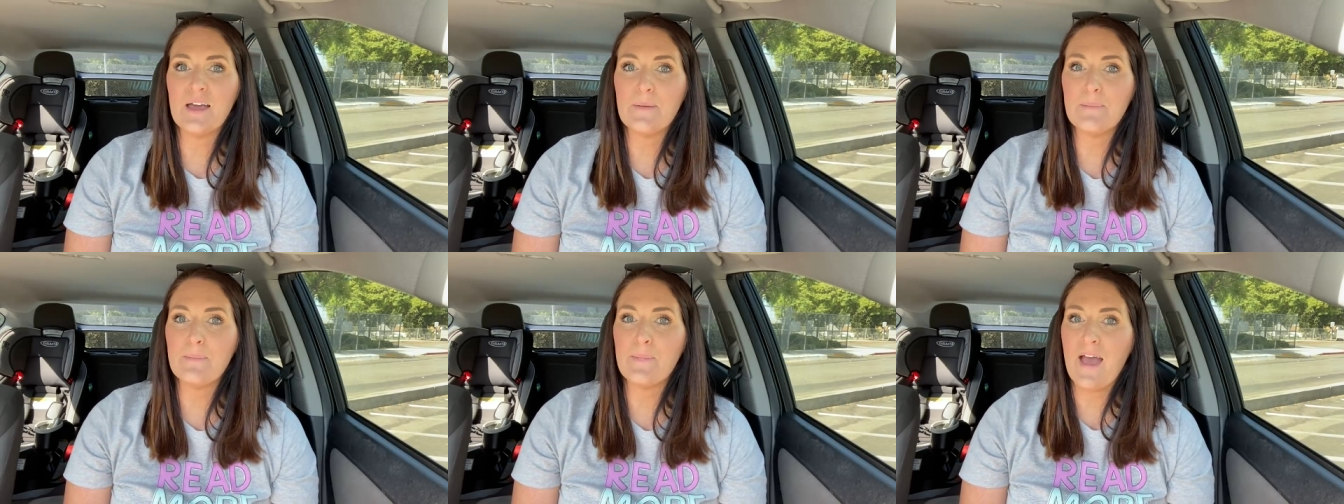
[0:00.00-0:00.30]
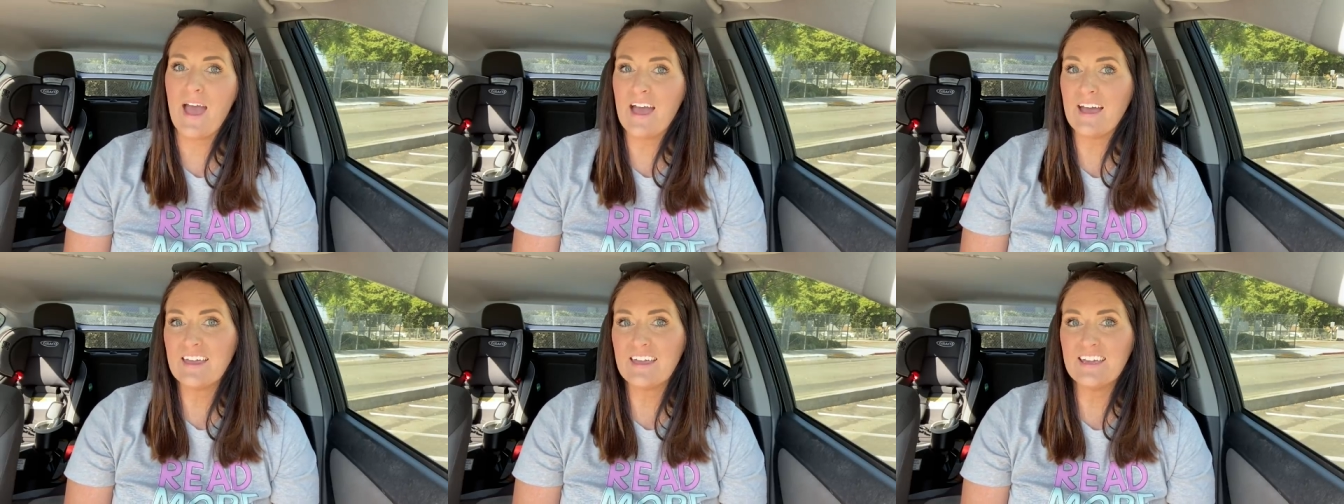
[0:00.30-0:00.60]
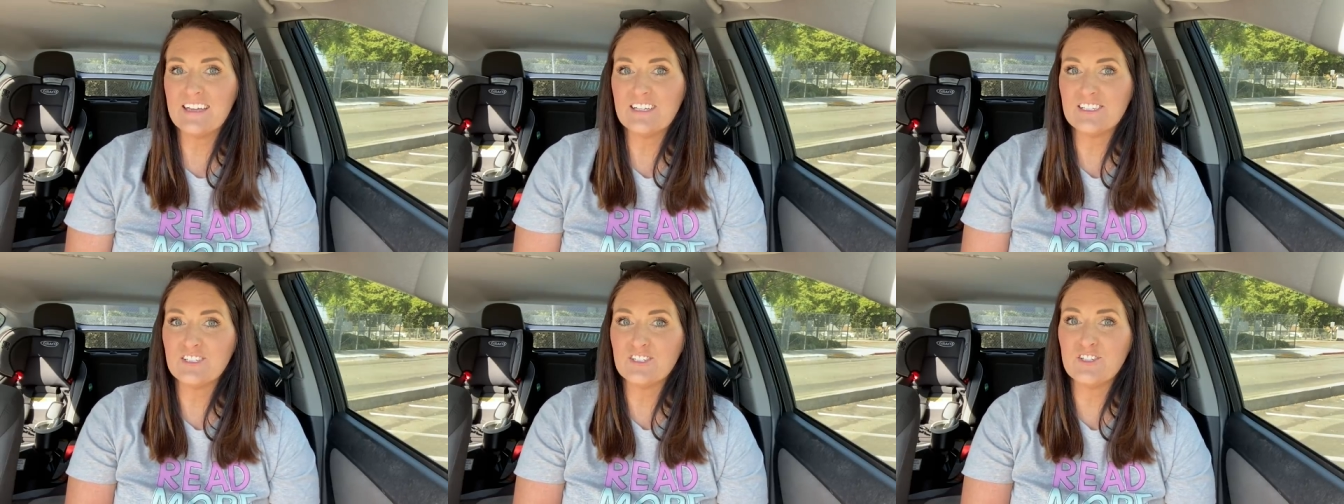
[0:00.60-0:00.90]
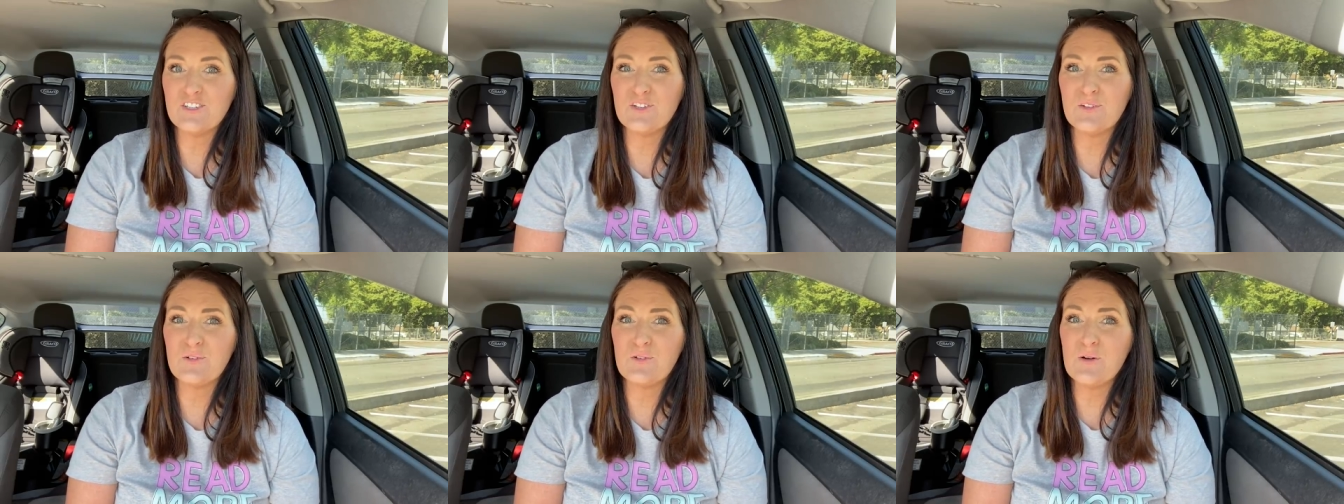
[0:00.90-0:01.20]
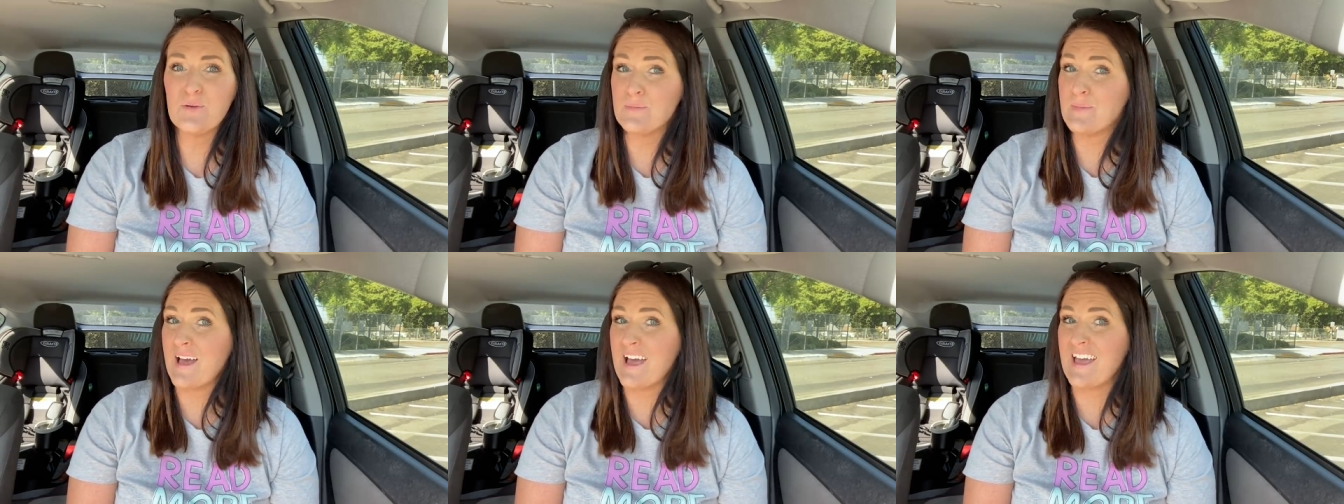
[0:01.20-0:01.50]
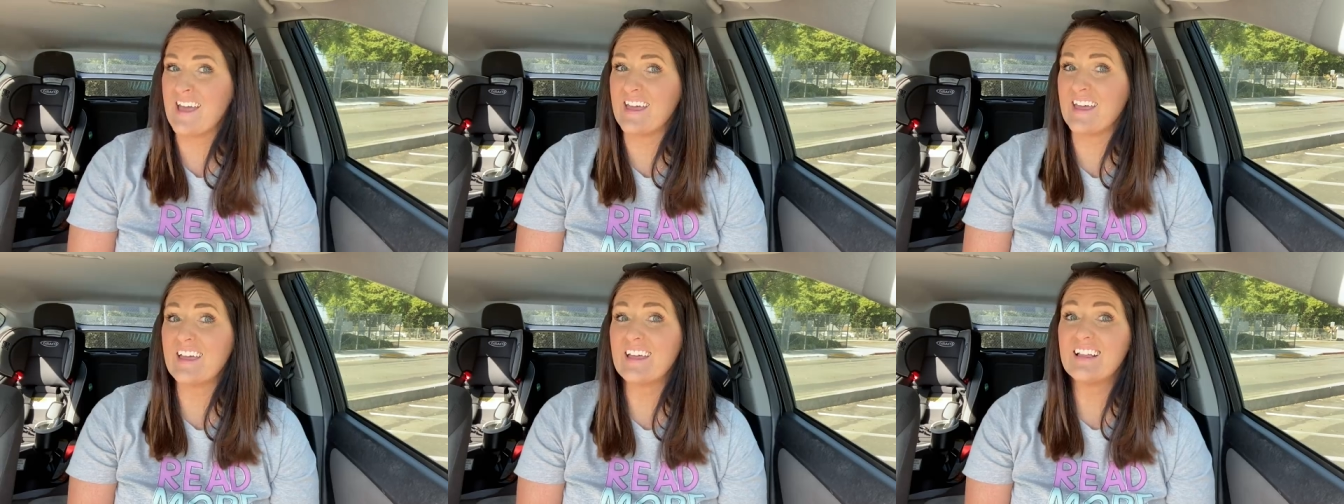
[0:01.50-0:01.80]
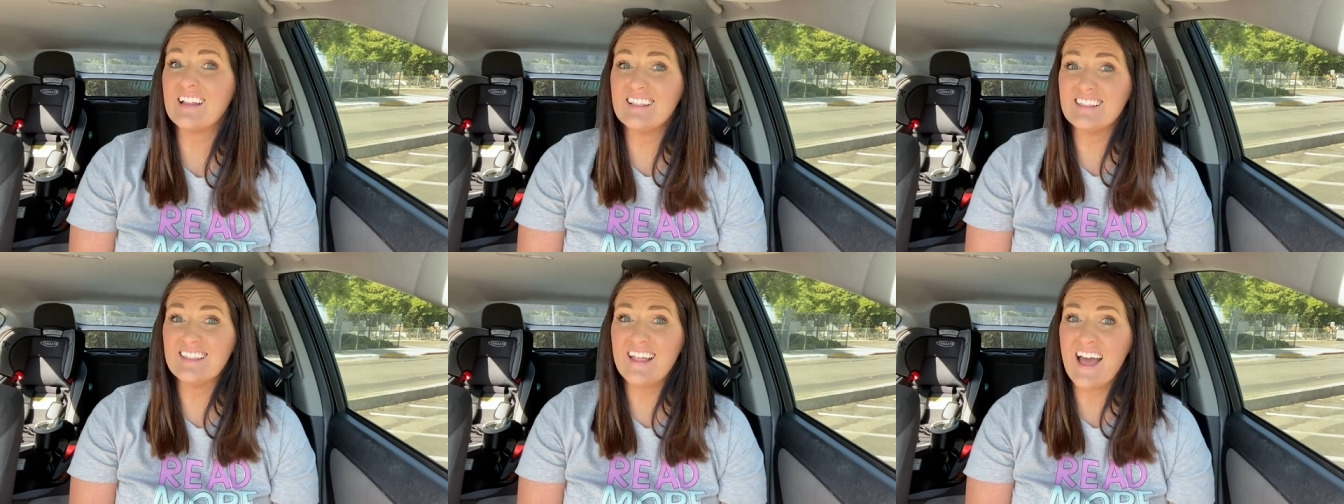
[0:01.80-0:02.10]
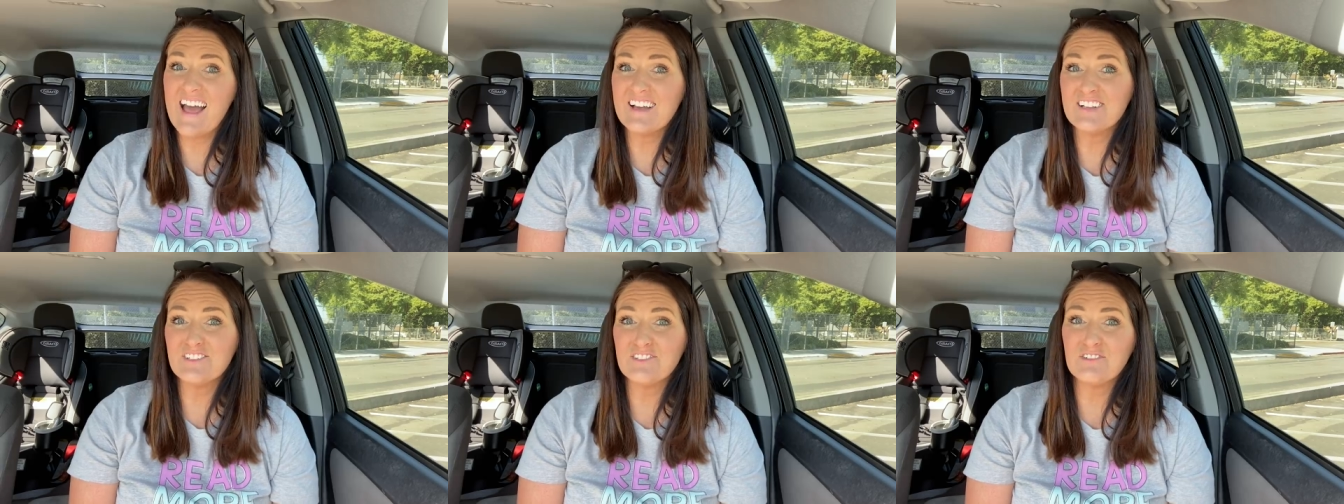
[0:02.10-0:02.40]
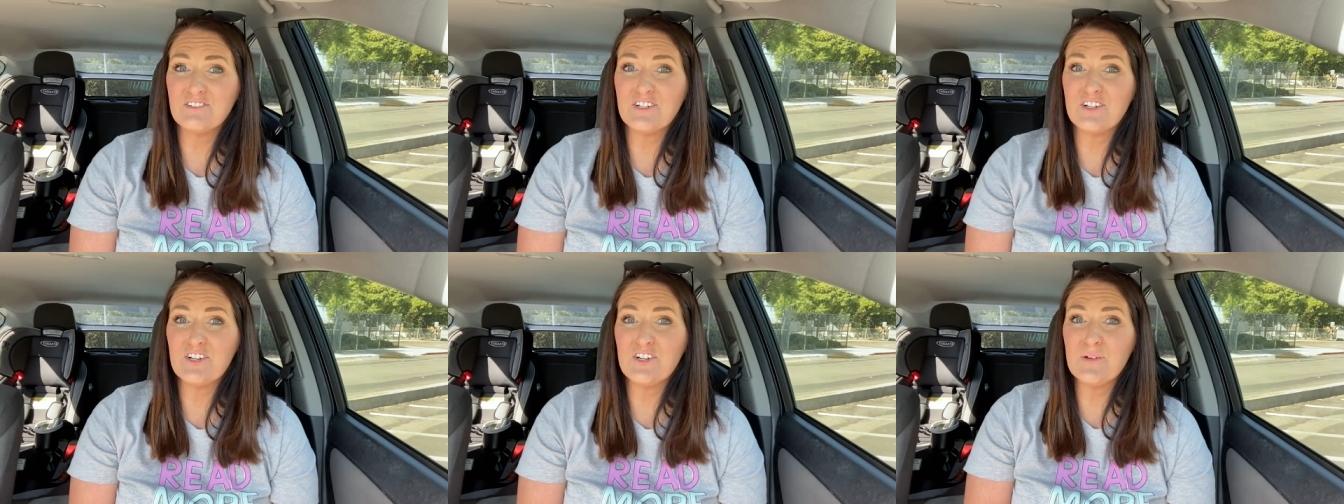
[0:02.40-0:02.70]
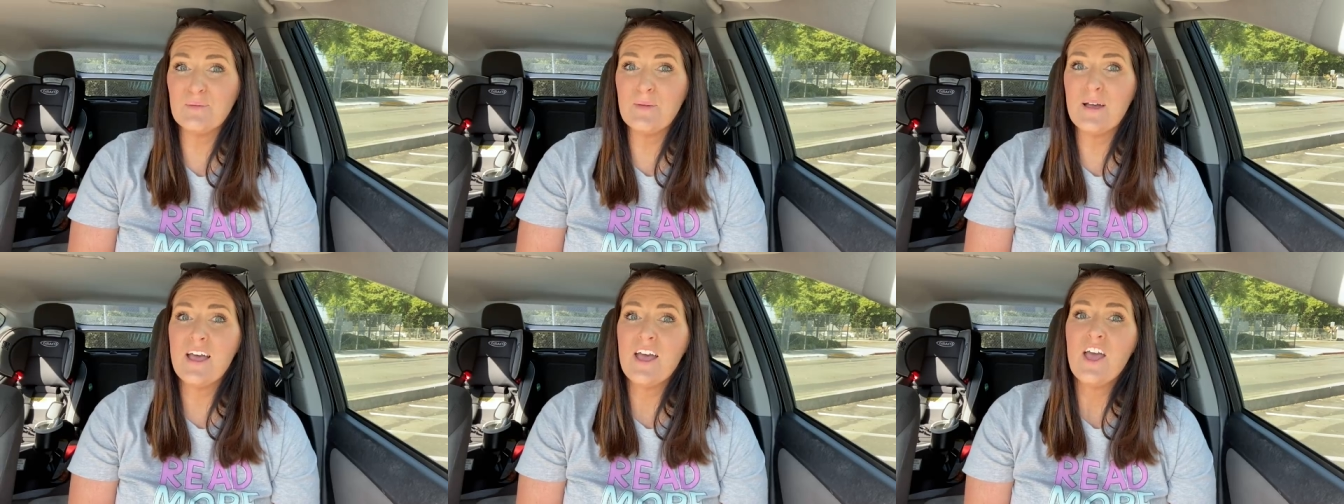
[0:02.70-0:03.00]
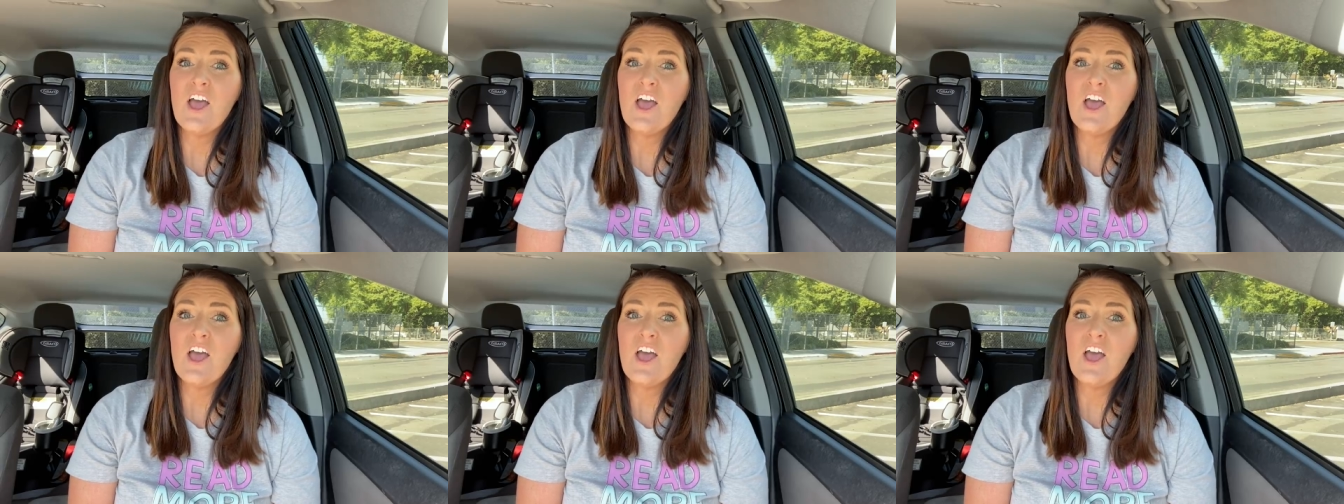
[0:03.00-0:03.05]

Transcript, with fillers: back into my classroom.